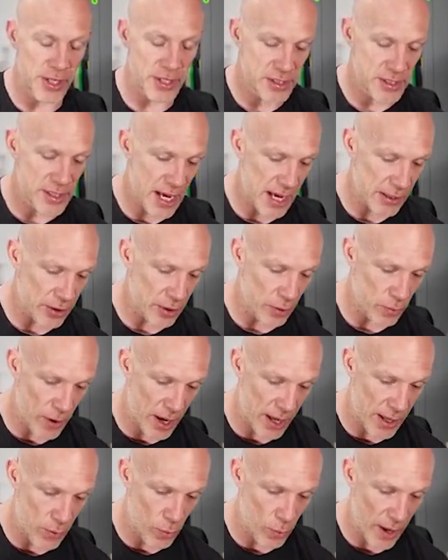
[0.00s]
deck the
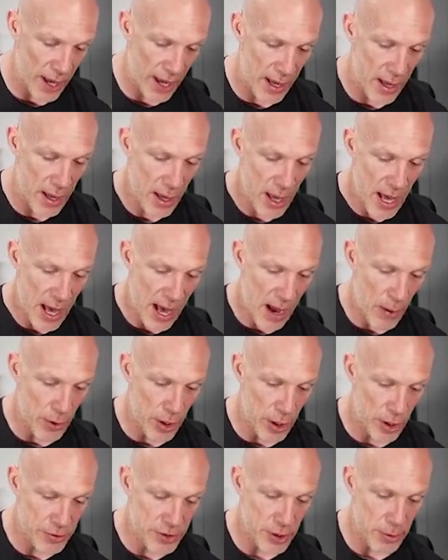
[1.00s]
right way, I would
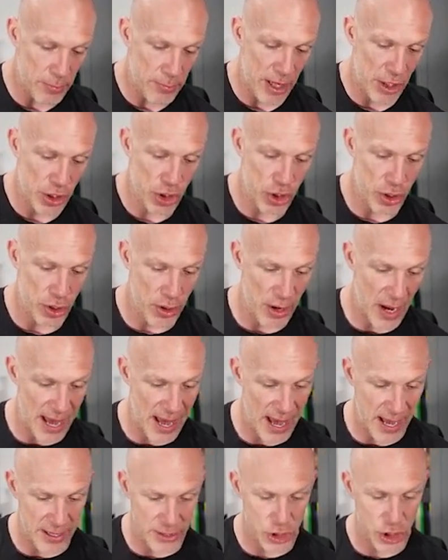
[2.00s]
also make sure I
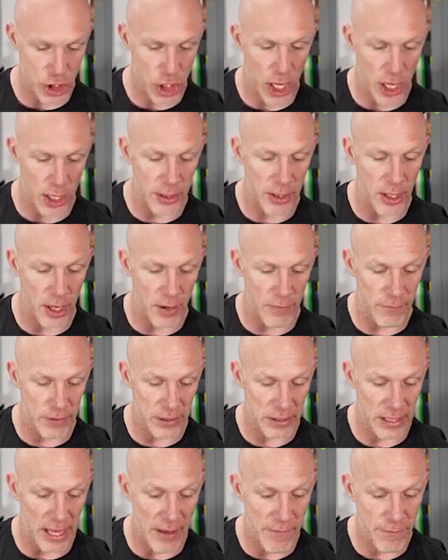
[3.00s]
had a ton of
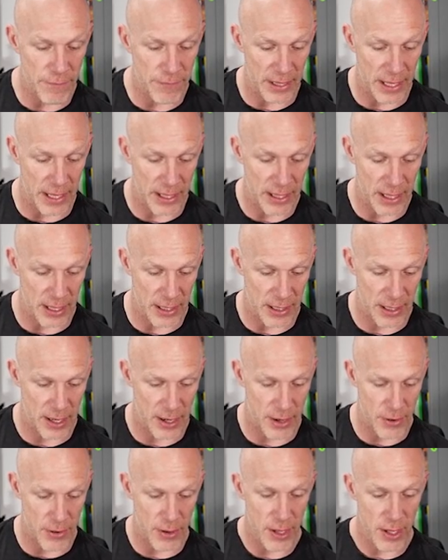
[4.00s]
lifelink in
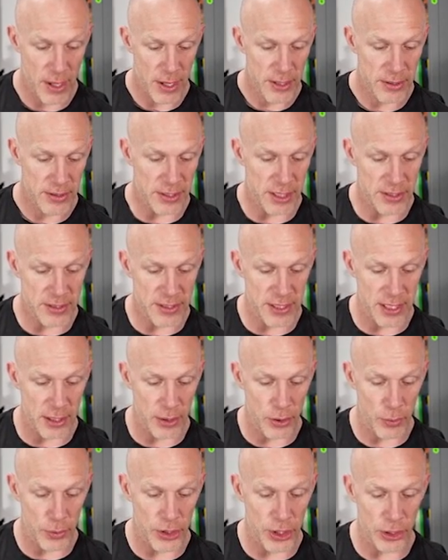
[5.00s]
here to
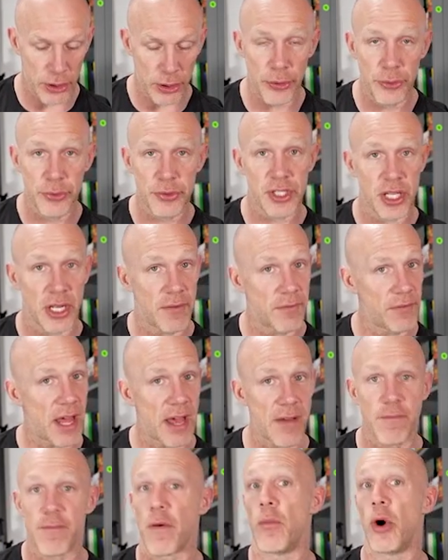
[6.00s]
deal with the losing of
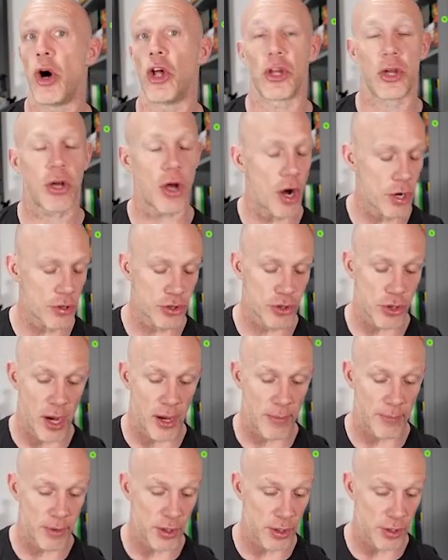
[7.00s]
life from all the card draw
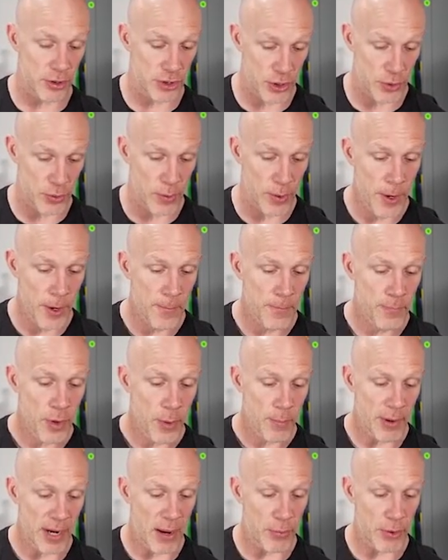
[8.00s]
I'm going to do.
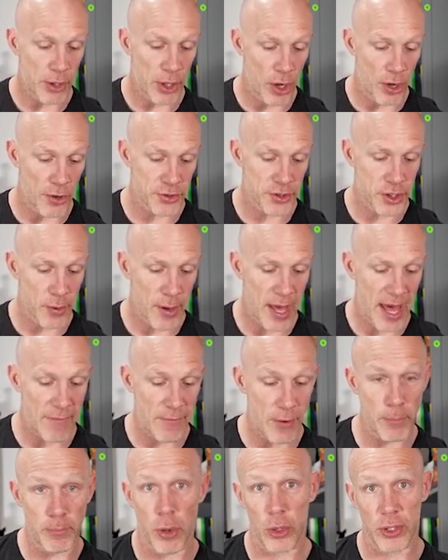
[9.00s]
But I would also have a
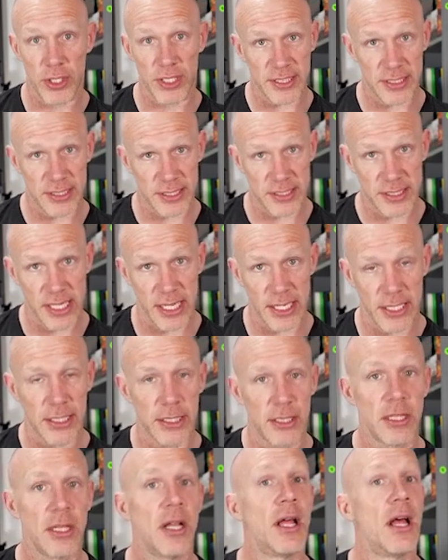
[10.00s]
Bolas's
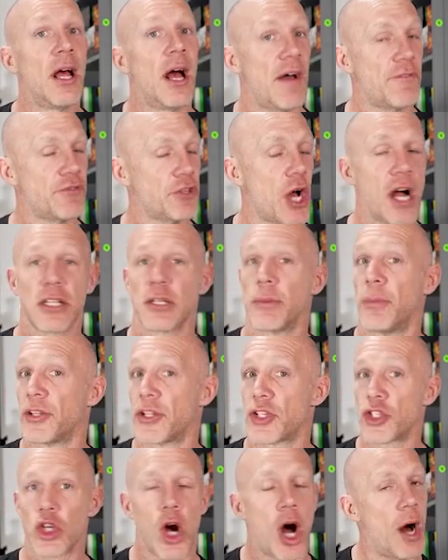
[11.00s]
Citadel. I've talked about
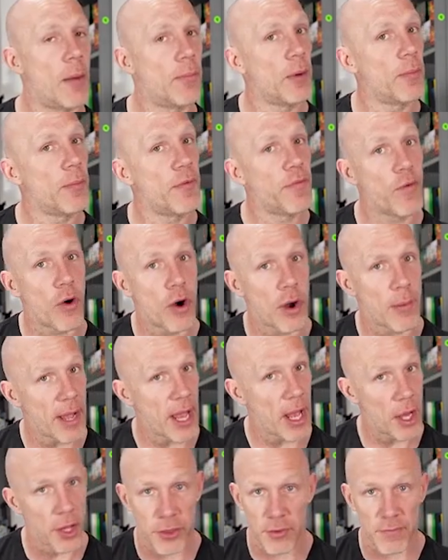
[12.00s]
this combo before on my
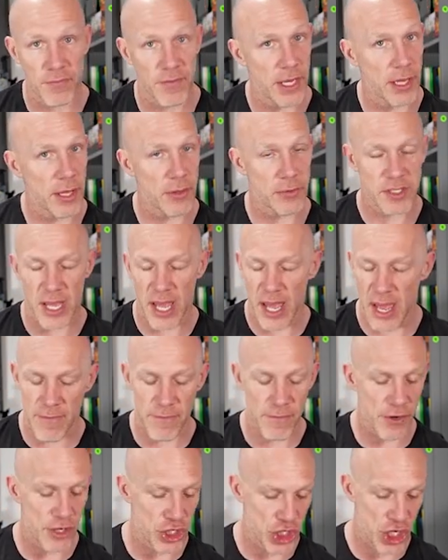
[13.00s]
other videos.
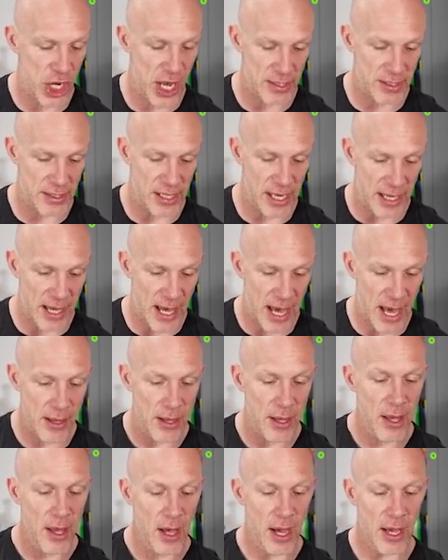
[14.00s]
Every chance I get,
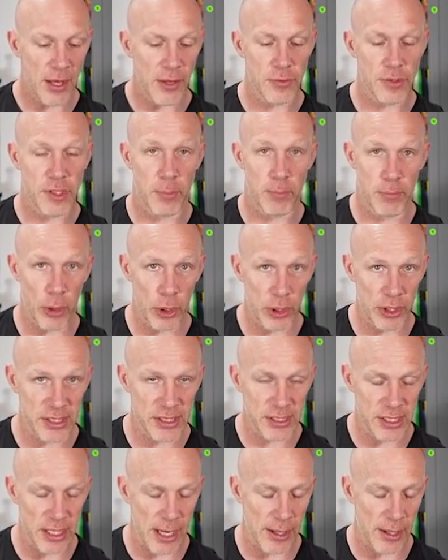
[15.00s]
I use a Bolas
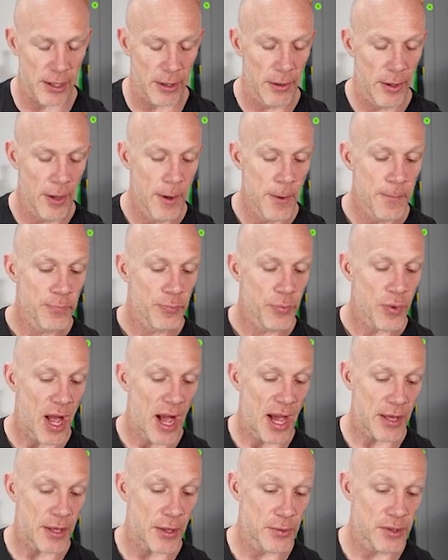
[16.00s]
Citadel, I
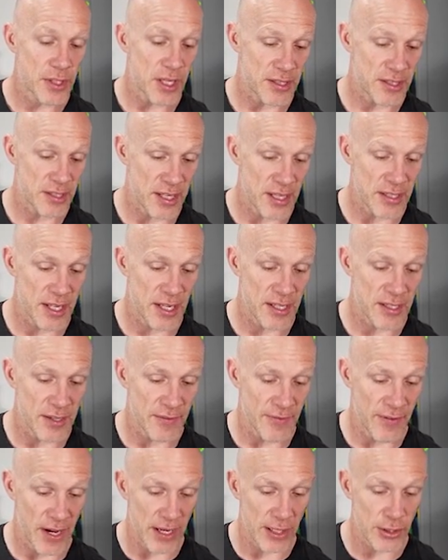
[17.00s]
use a Sensei's
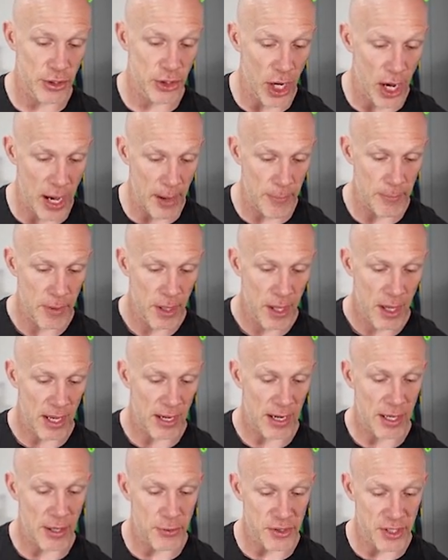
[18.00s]
Divining Top, and I
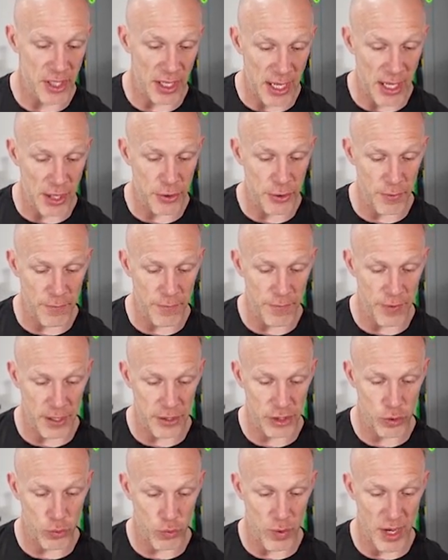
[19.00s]
use an Ether
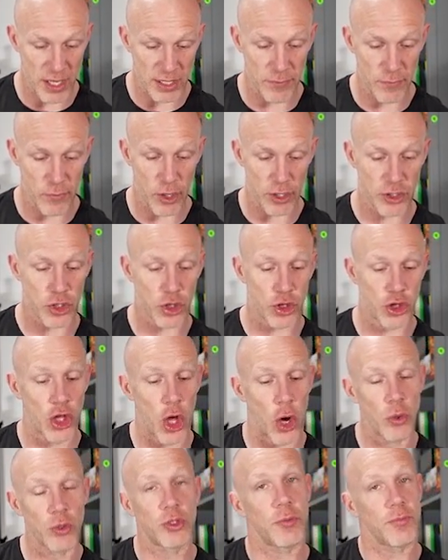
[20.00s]
Flux Reservoir. So
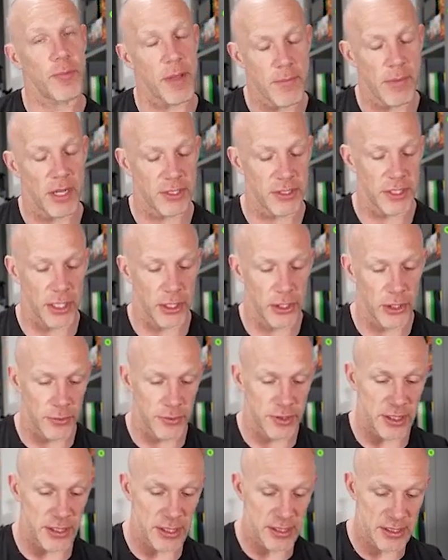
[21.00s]
those would be must
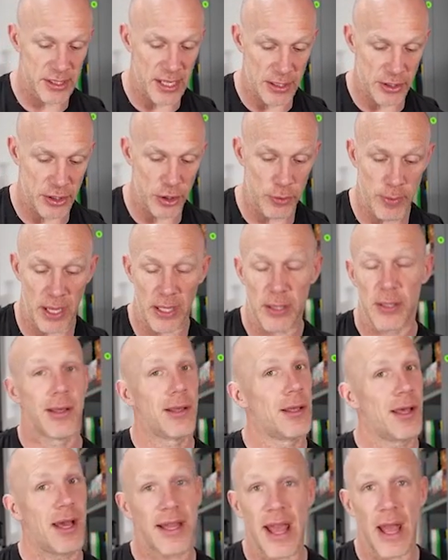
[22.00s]
includes in this deck too. But
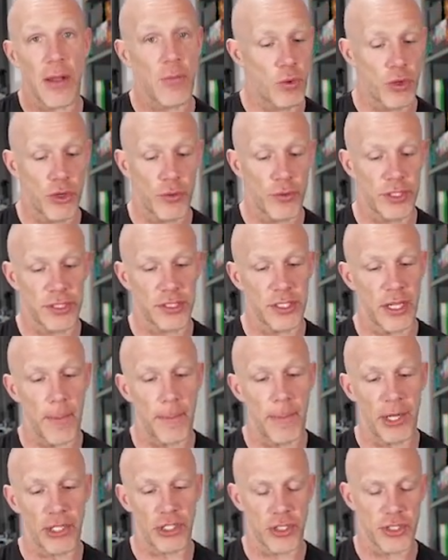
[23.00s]
again, we're doing this on a
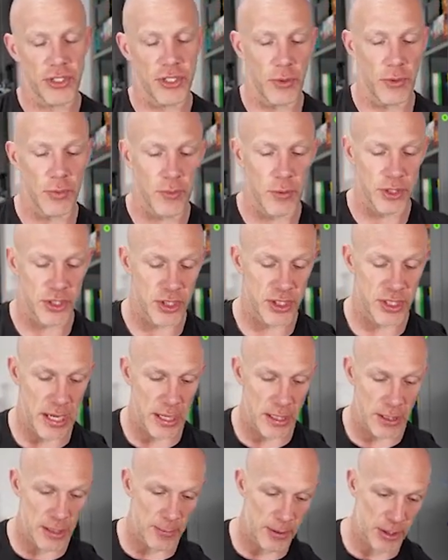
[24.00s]
budget, so we're
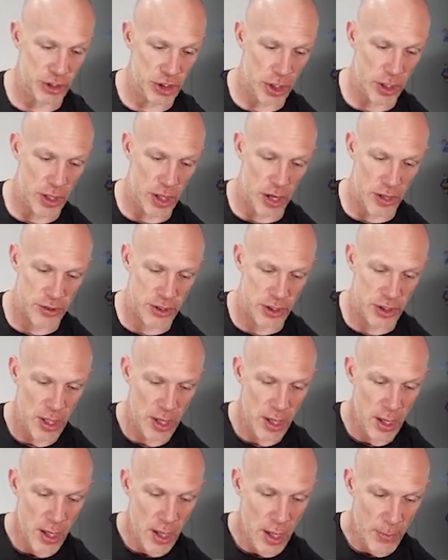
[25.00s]
sticking to the budget cards.
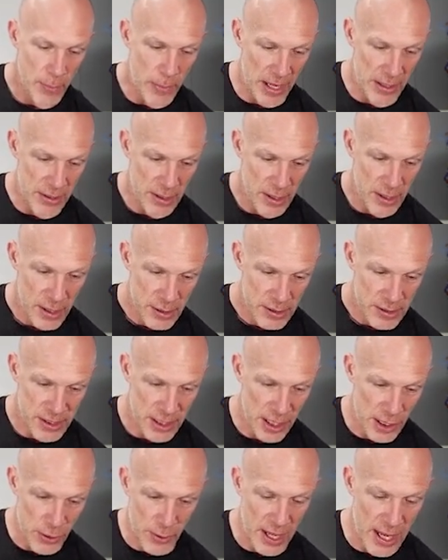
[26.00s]
But
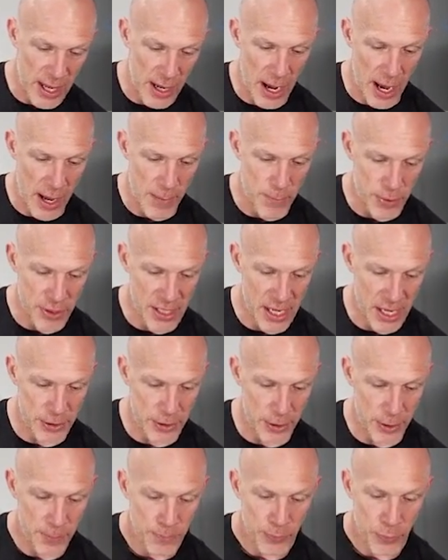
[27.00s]
Sinu, Keen-Eyed
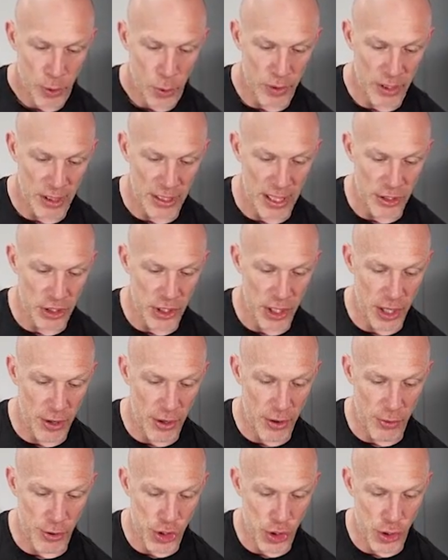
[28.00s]
Protector, with a legendary
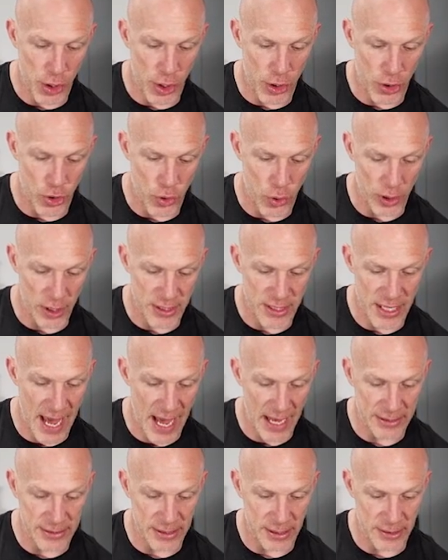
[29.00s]
creature you control
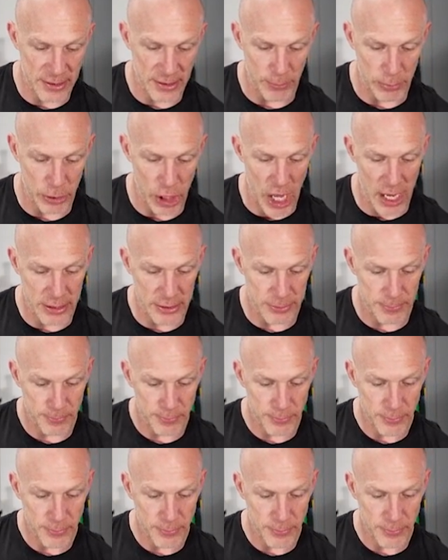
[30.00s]
attacks and isn't blocked.